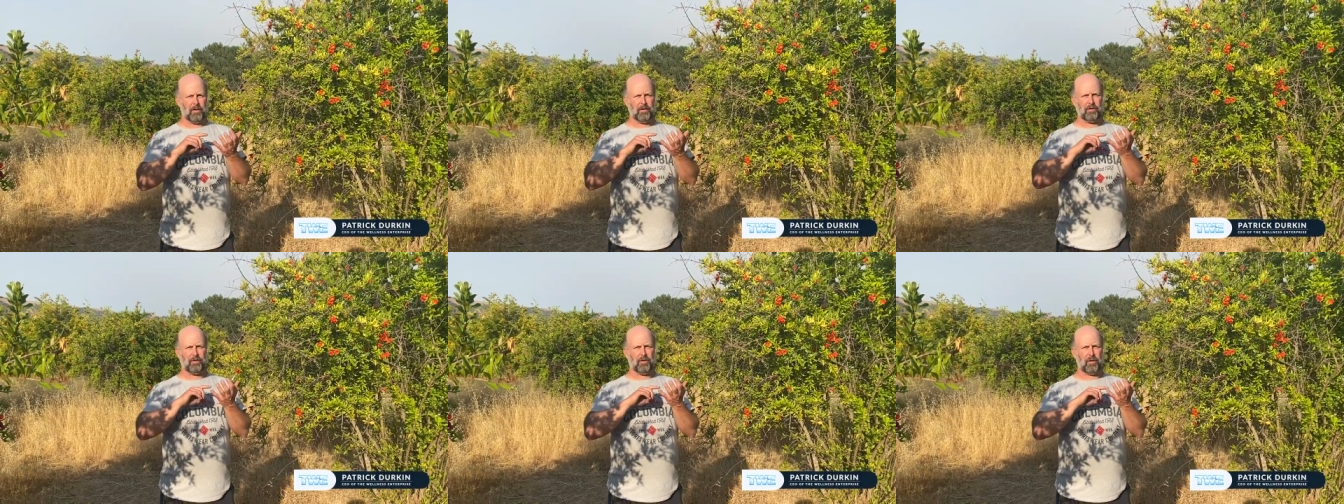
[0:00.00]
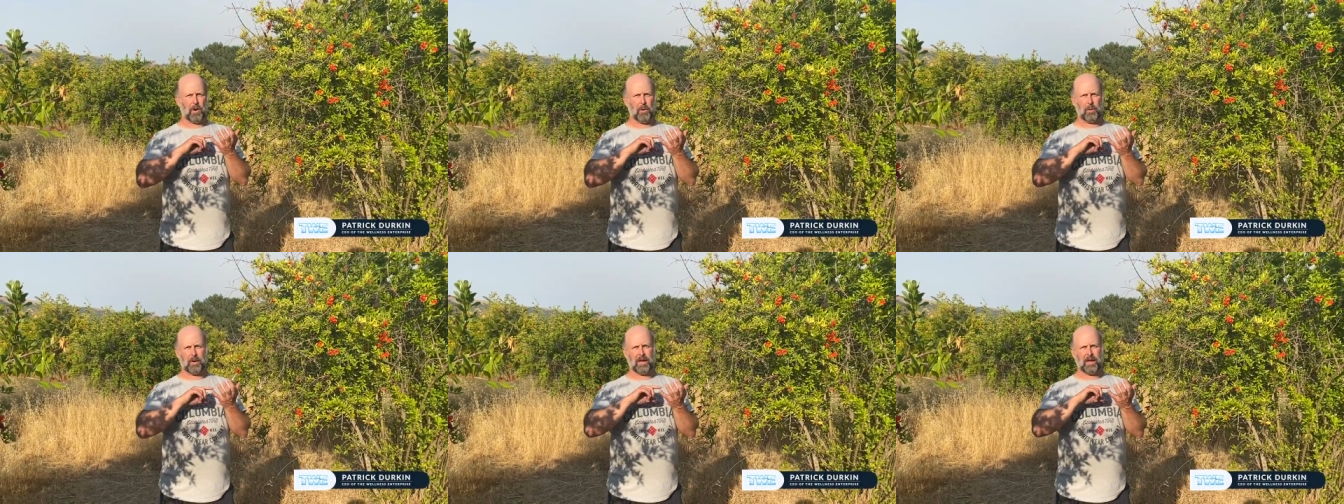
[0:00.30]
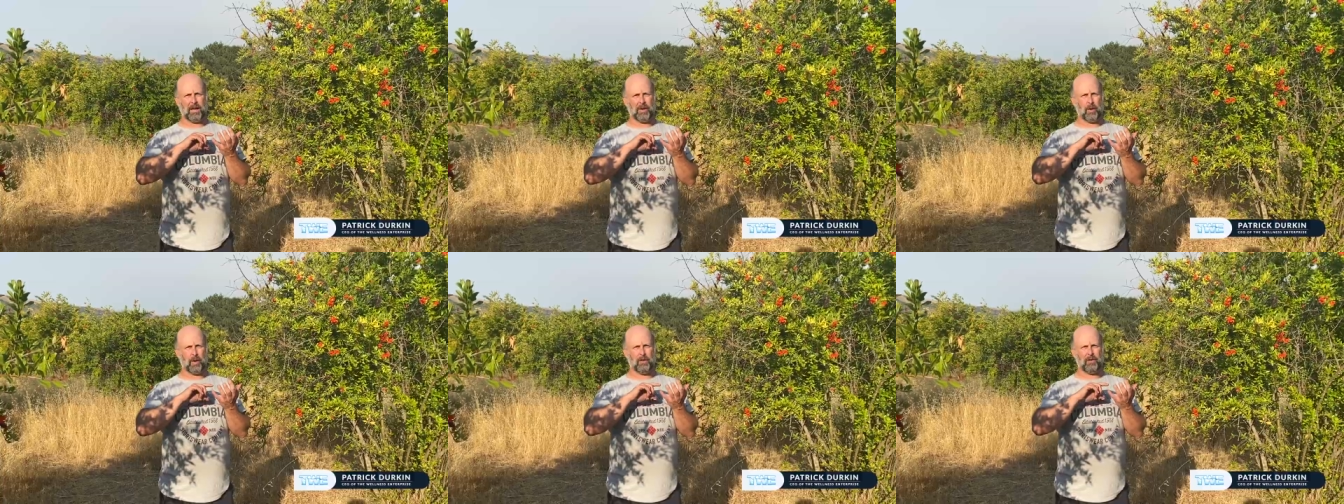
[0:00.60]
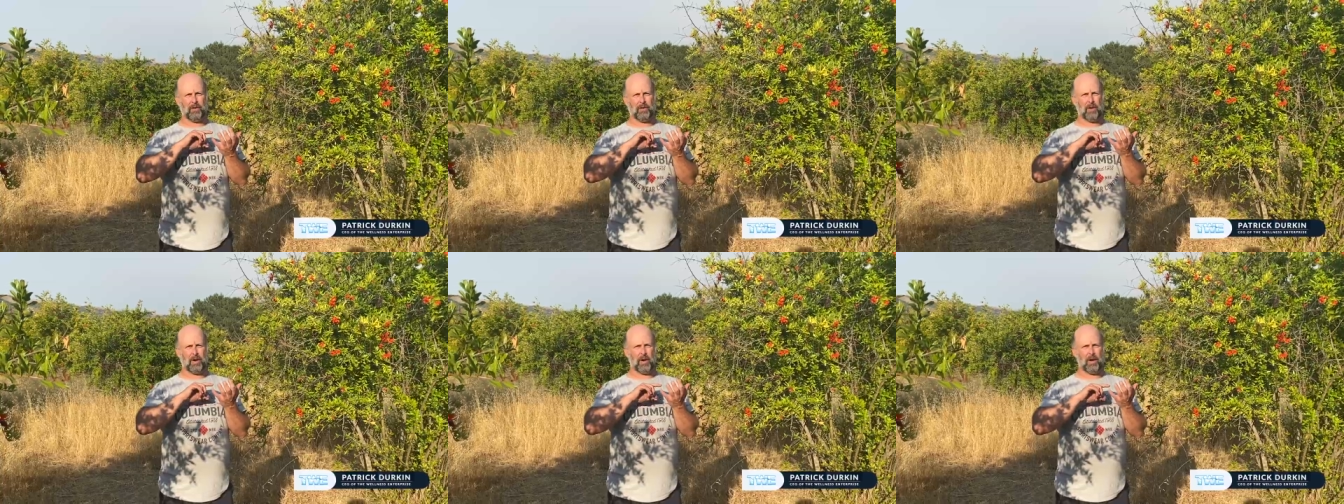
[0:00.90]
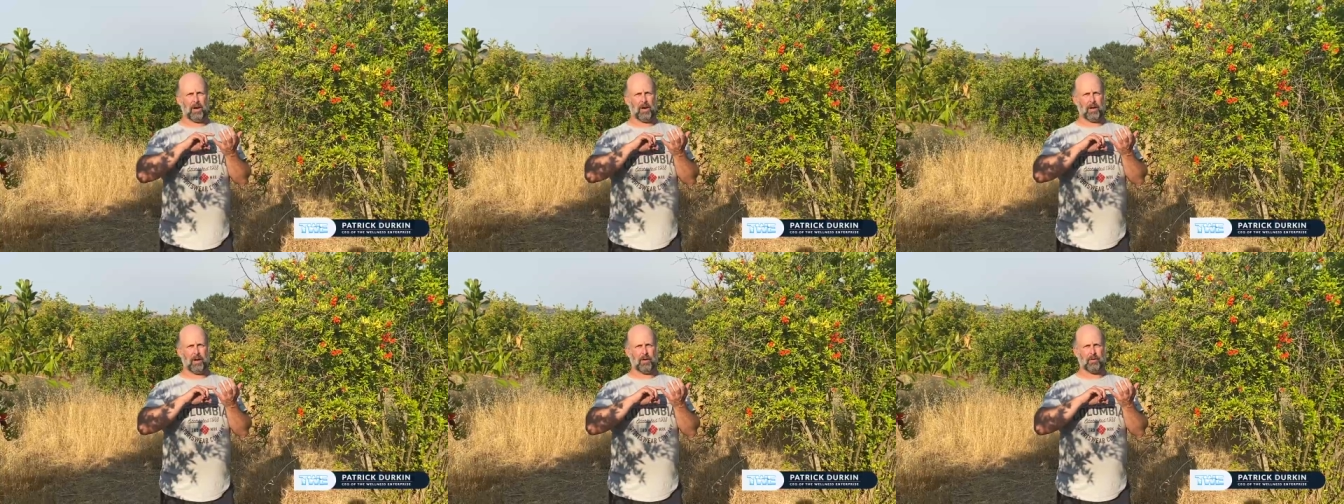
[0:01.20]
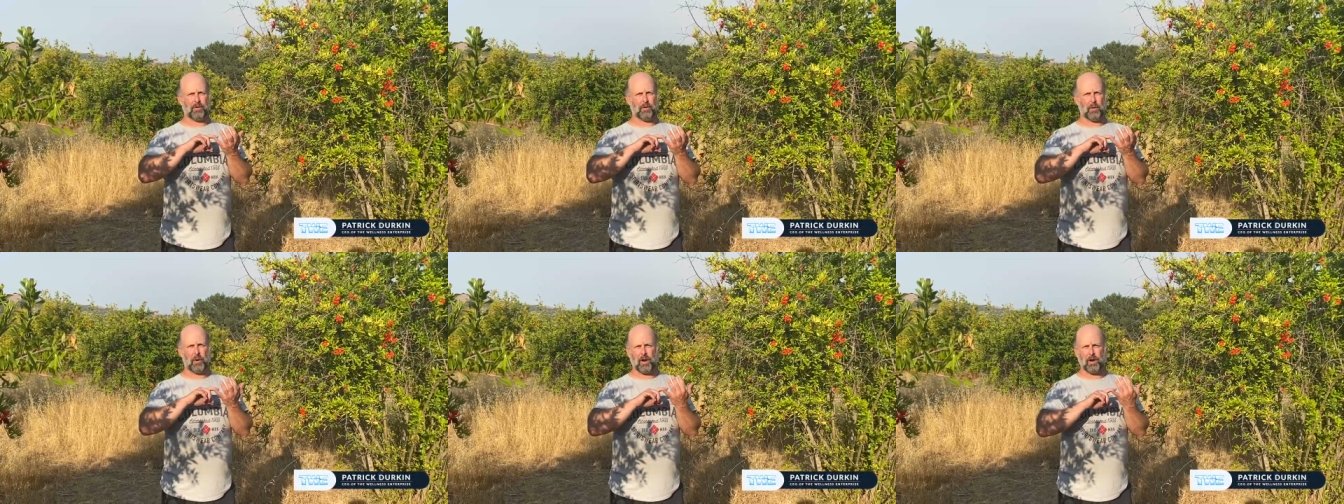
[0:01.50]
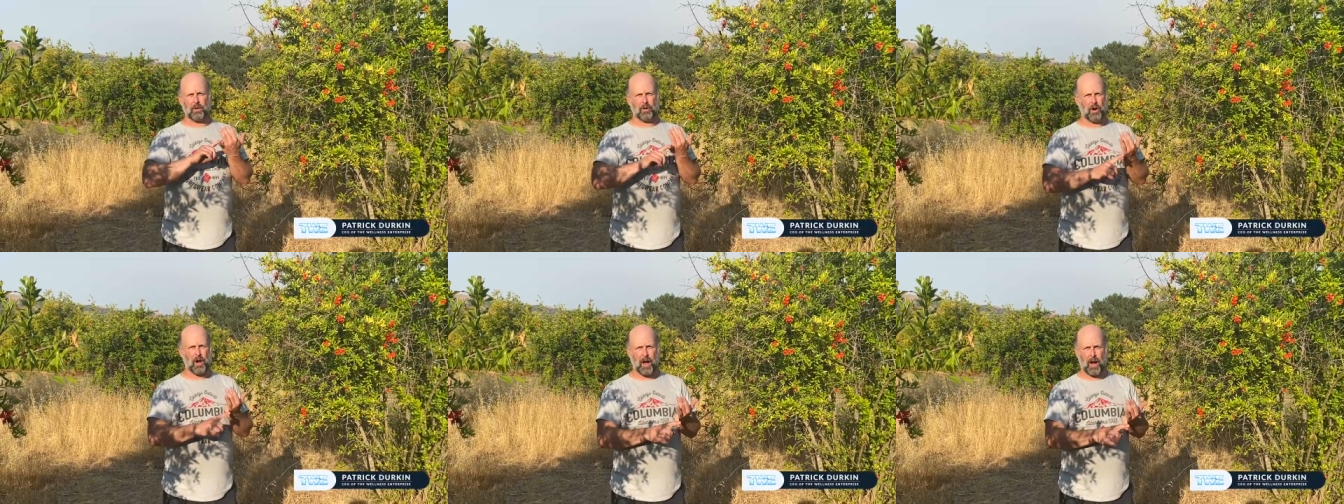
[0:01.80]
flowing it over uh, through
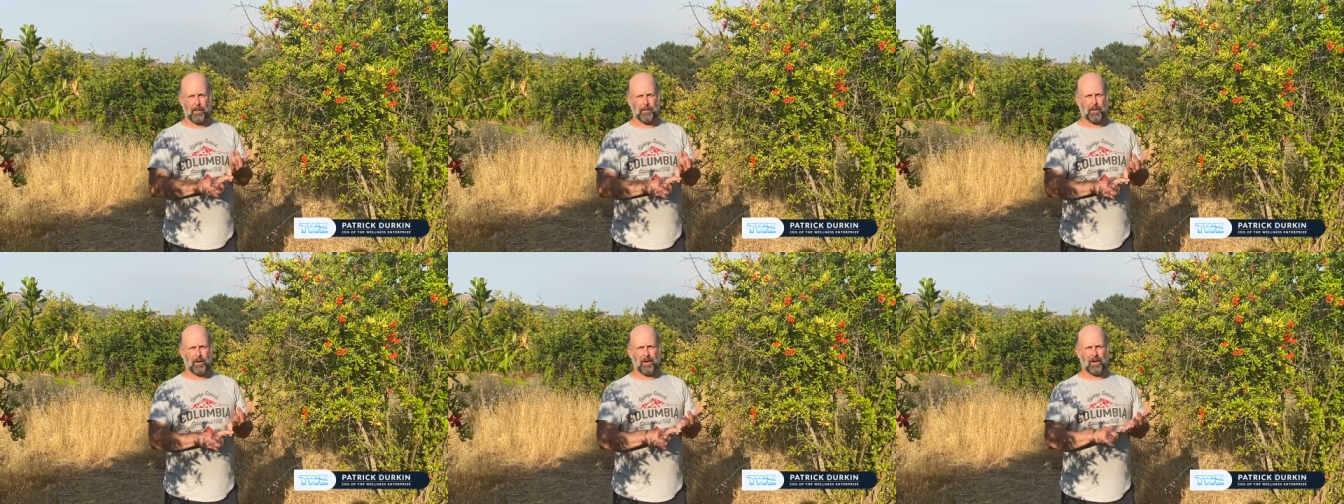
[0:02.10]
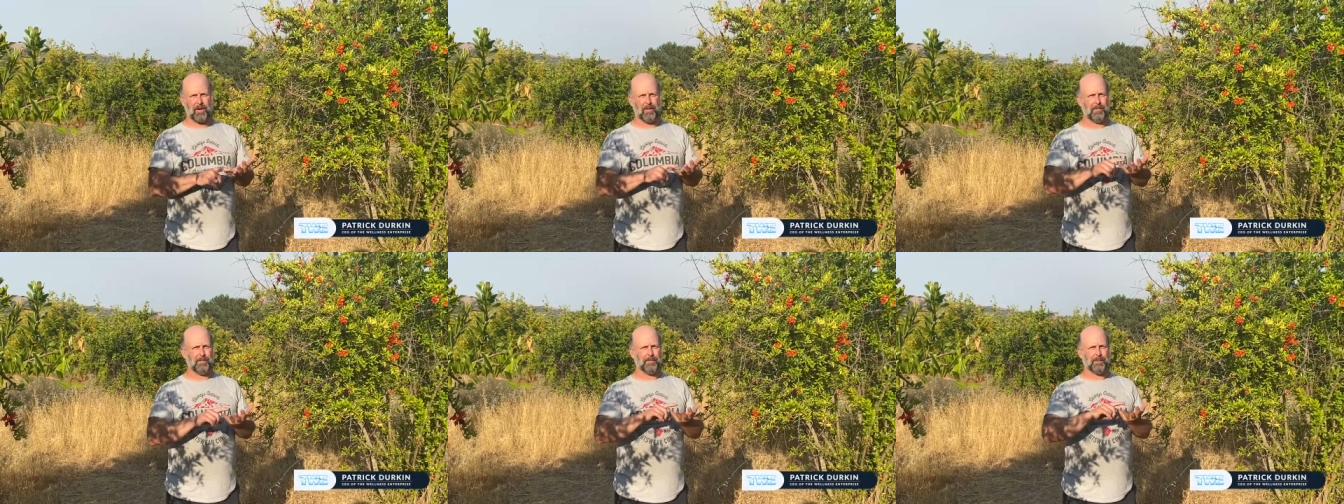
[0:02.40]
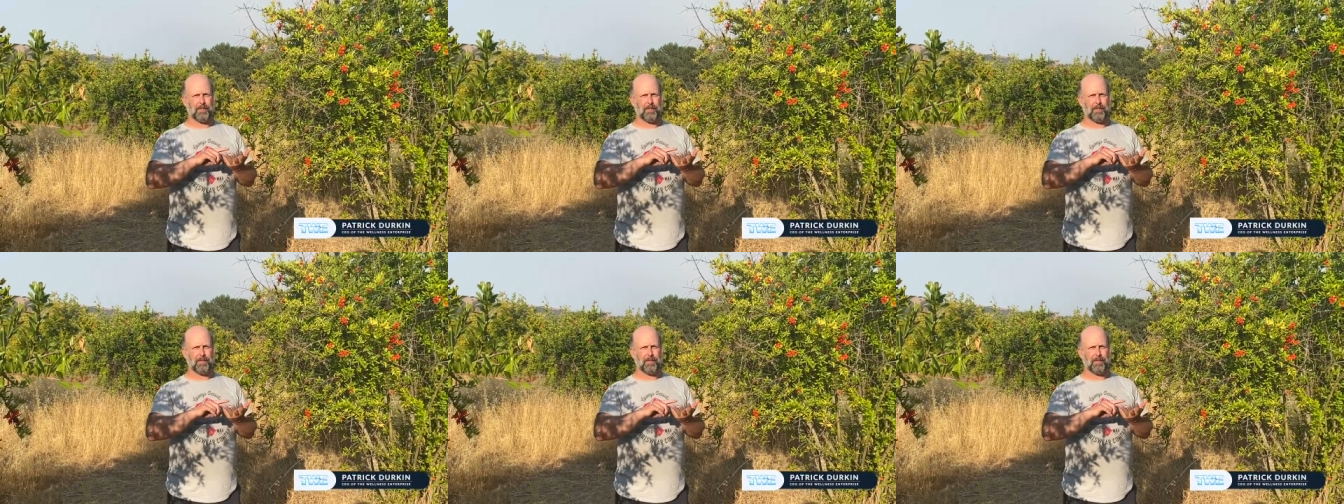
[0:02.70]
our copper